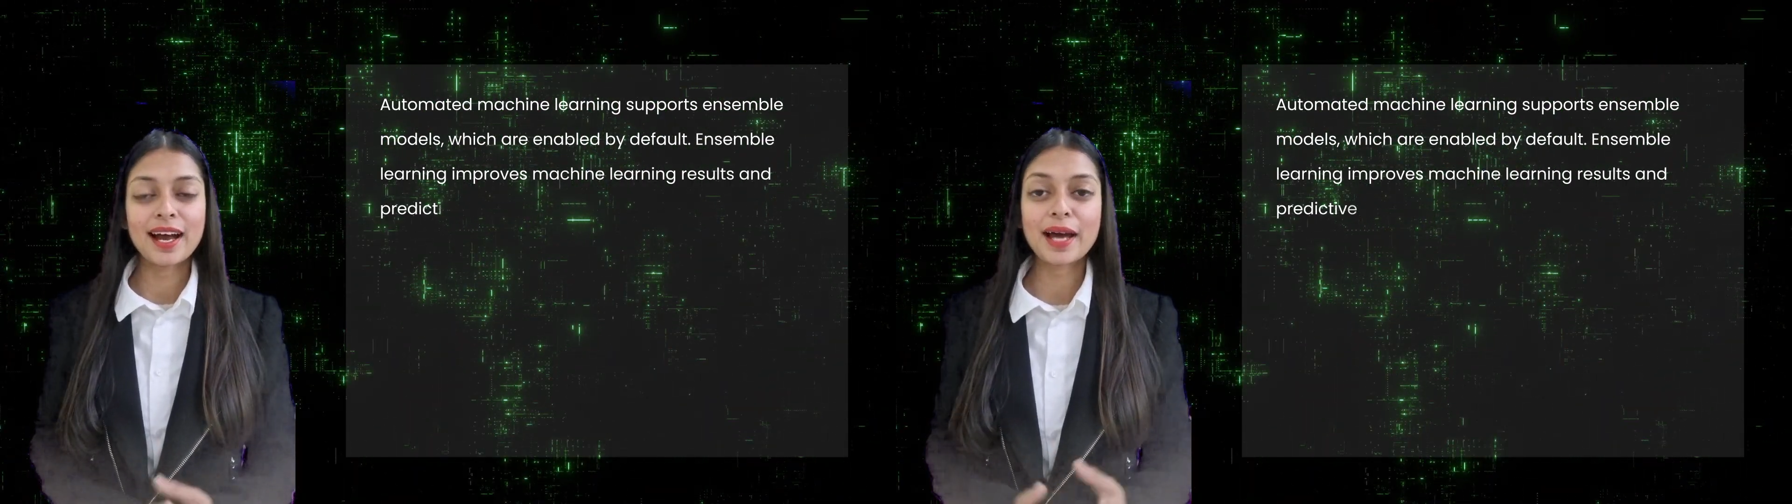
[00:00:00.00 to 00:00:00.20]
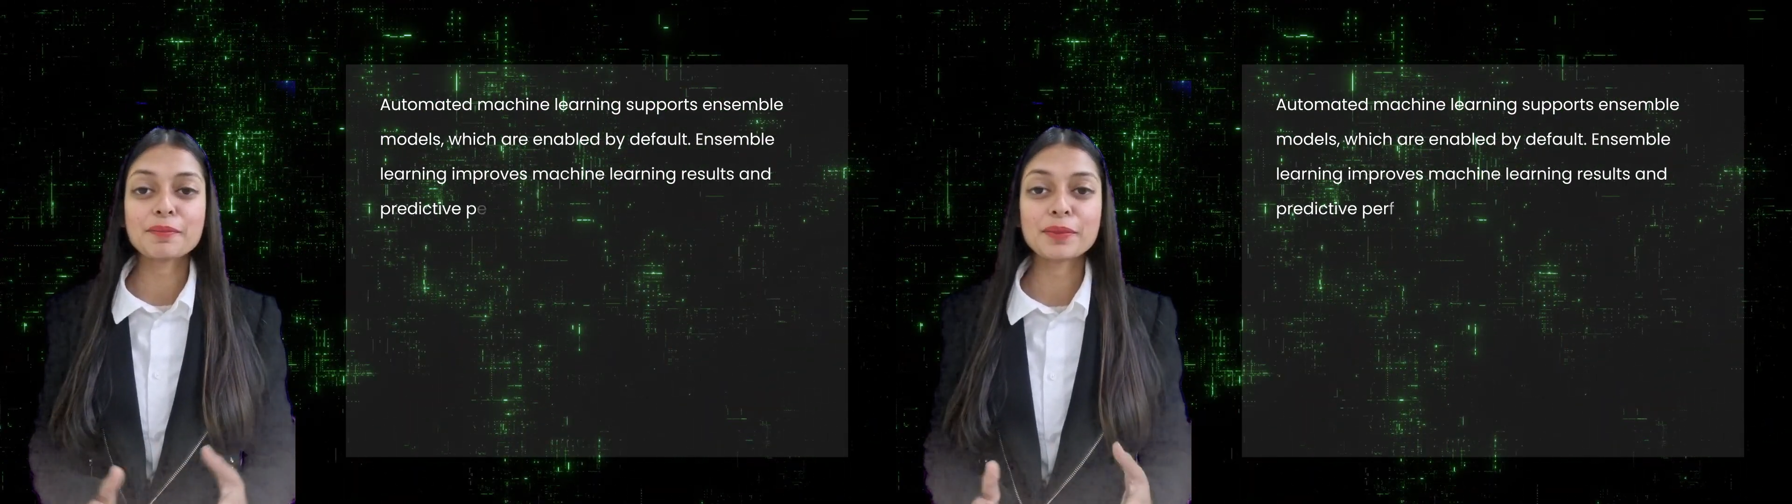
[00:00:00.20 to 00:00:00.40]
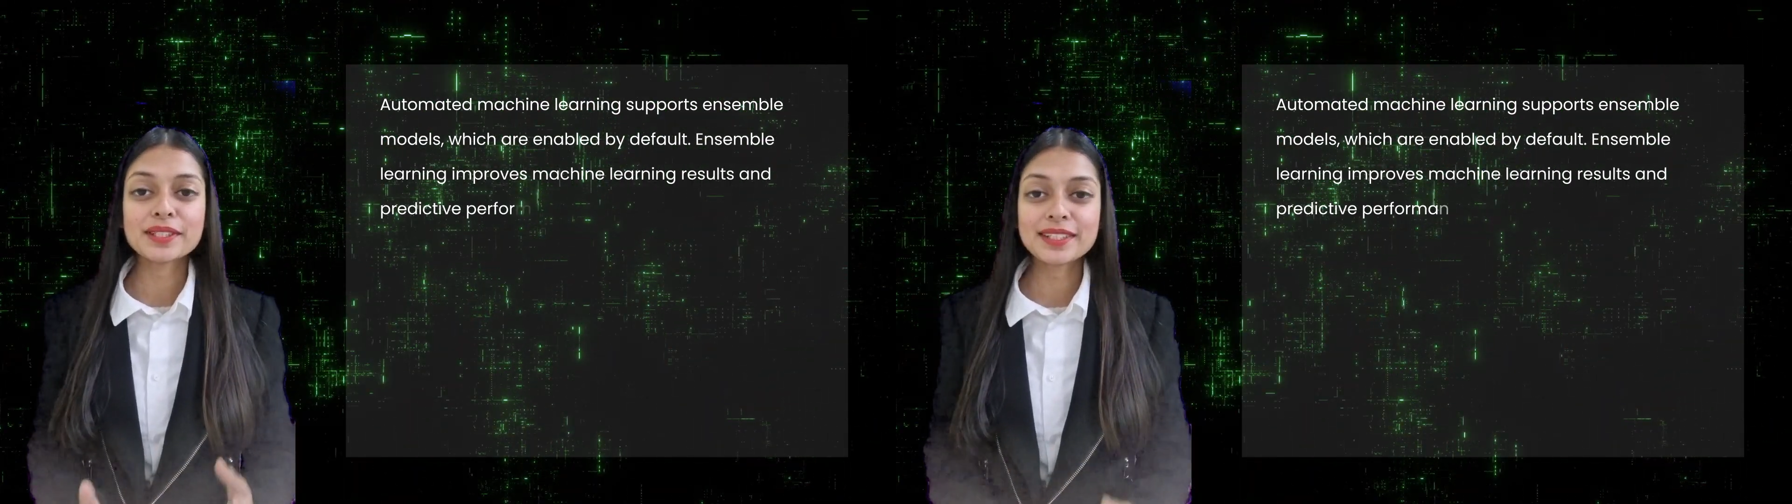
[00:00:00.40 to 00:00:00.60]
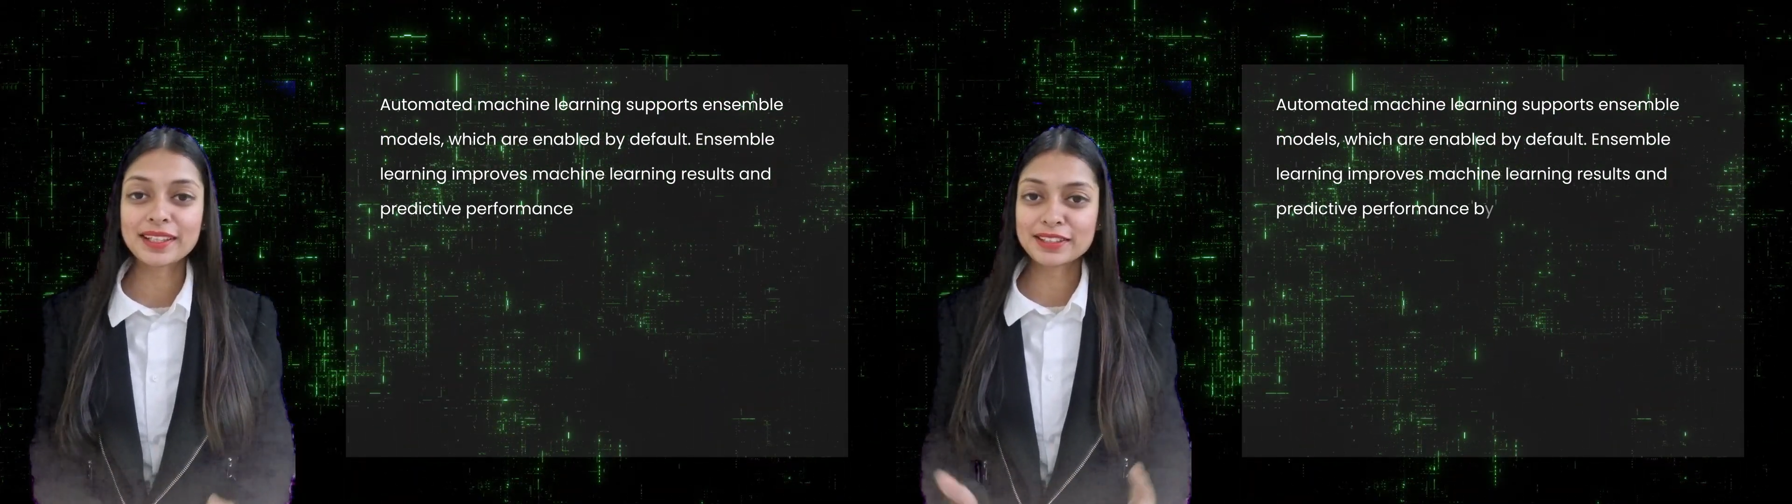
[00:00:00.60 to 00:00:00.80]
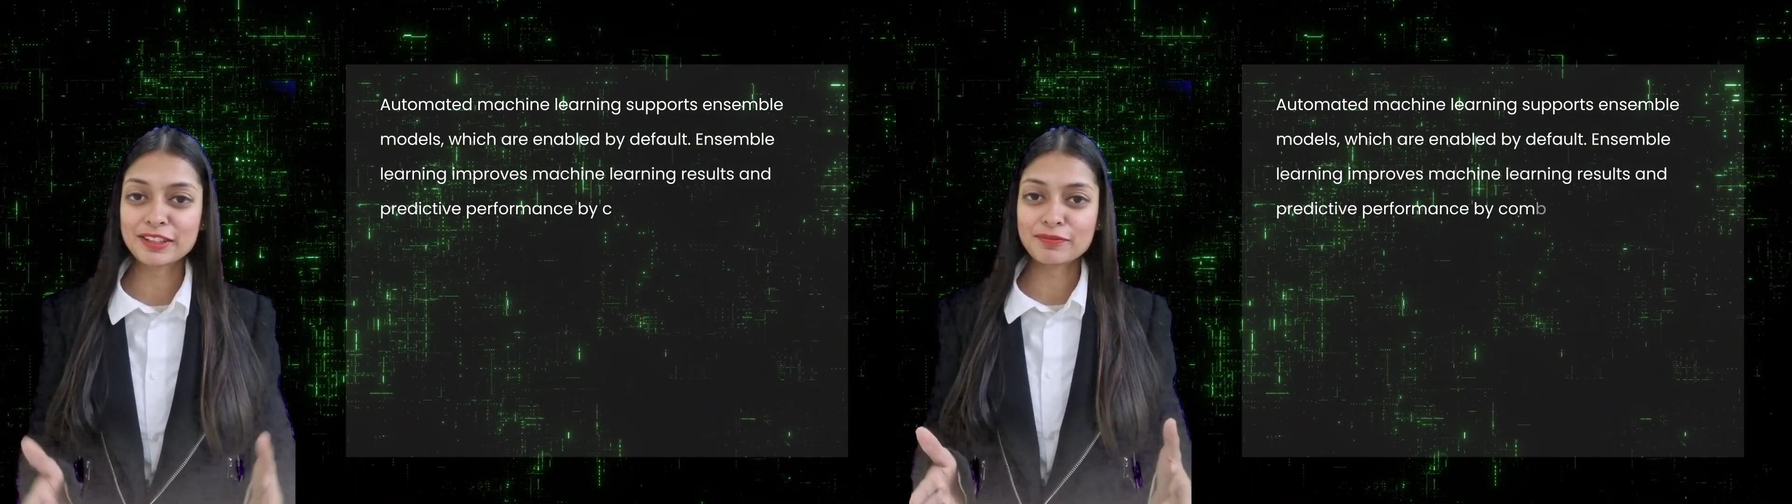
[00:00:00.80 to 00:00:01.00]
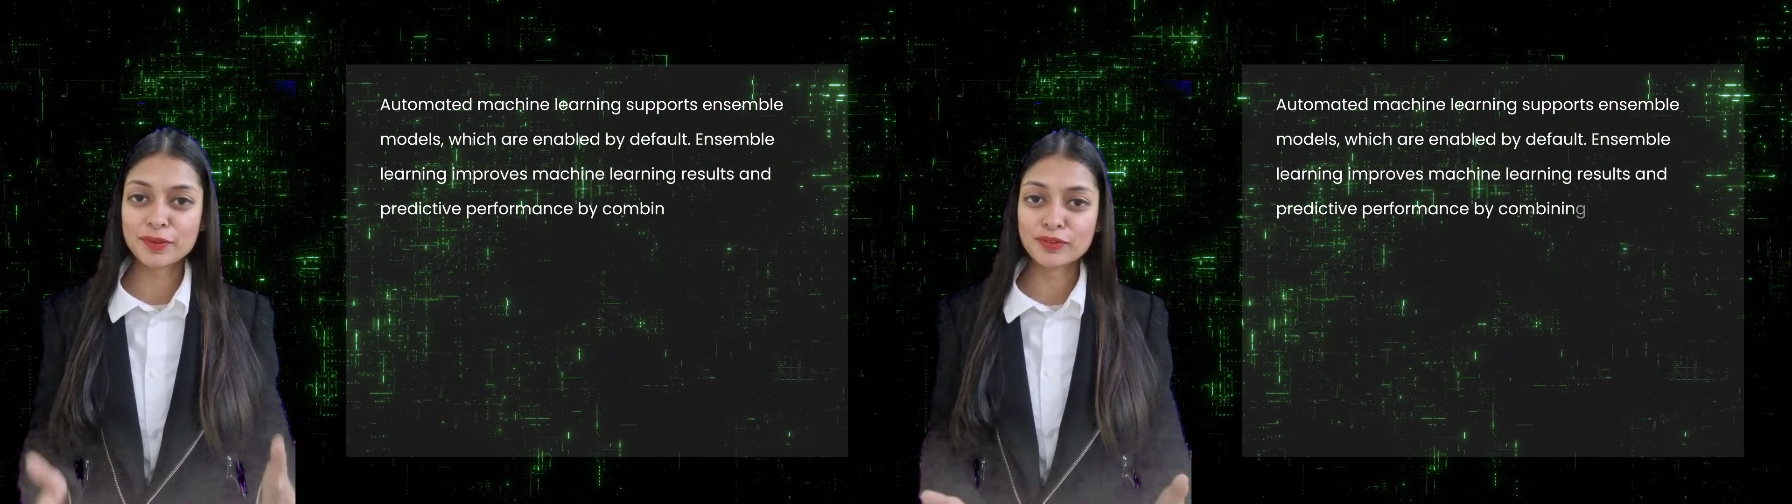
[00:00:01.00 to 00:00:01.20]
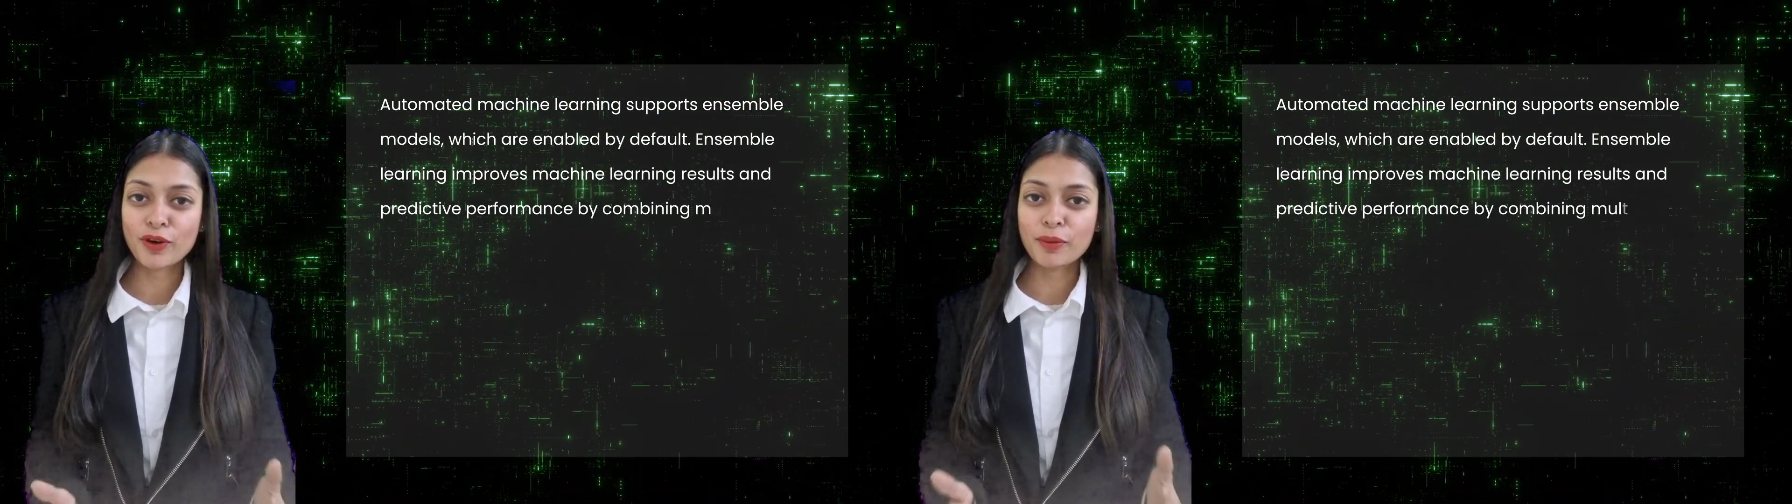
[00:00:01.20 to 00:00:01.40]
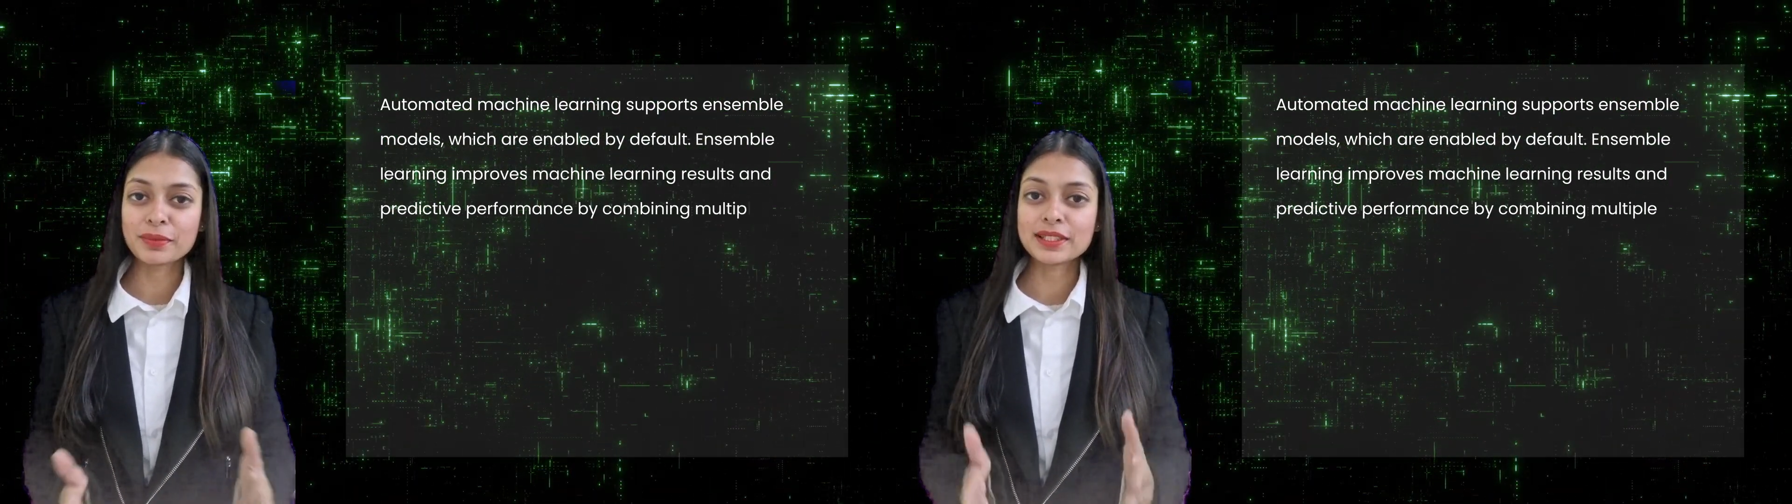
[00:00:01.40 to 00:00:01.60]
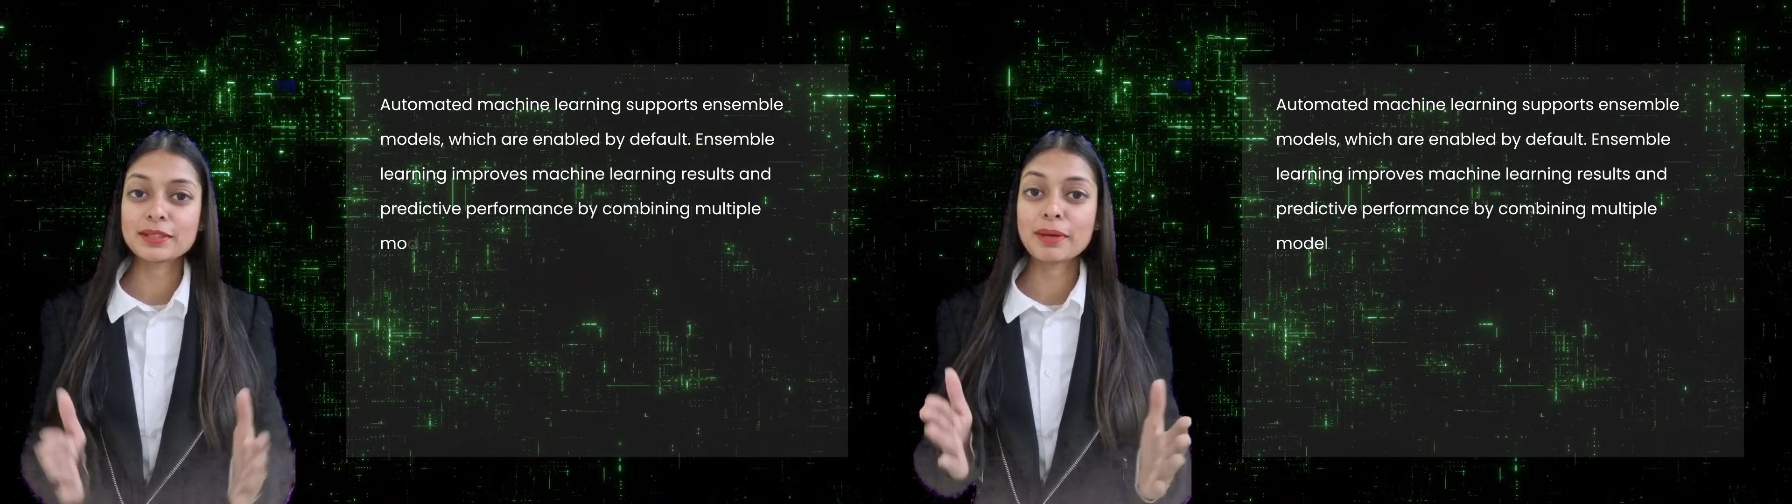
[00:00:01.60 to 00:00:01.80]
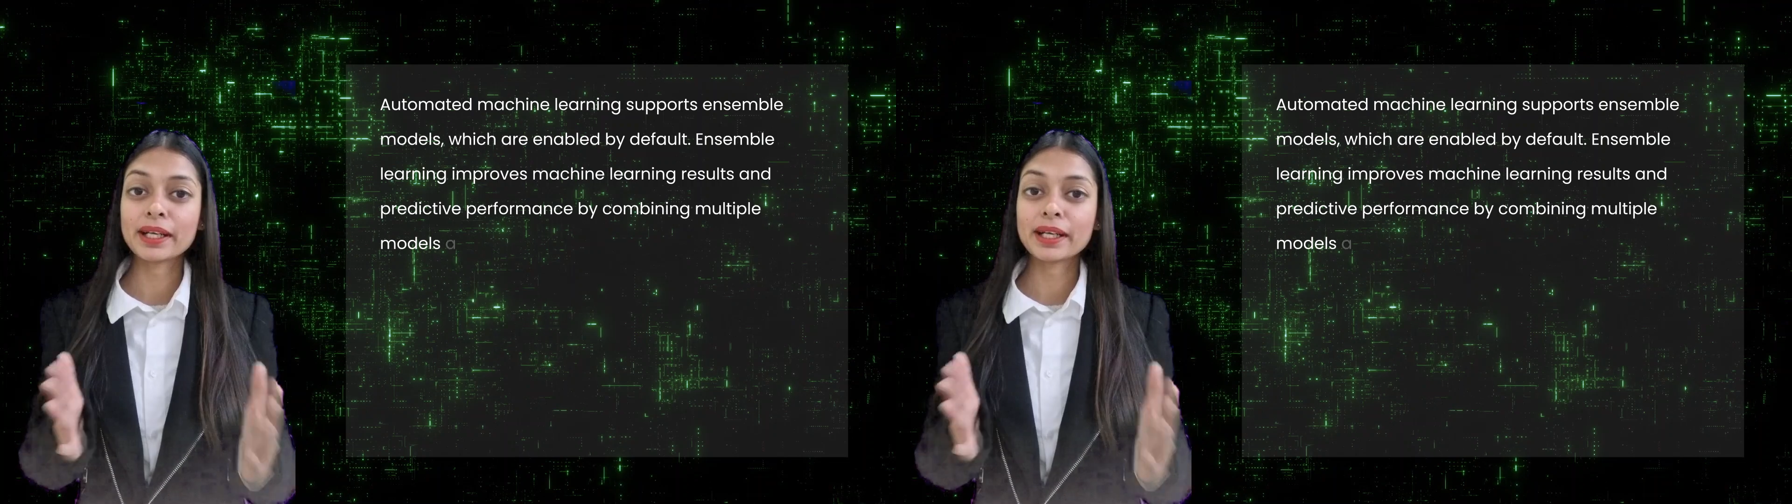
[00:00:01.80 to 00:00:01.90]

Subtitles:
and predictive performance by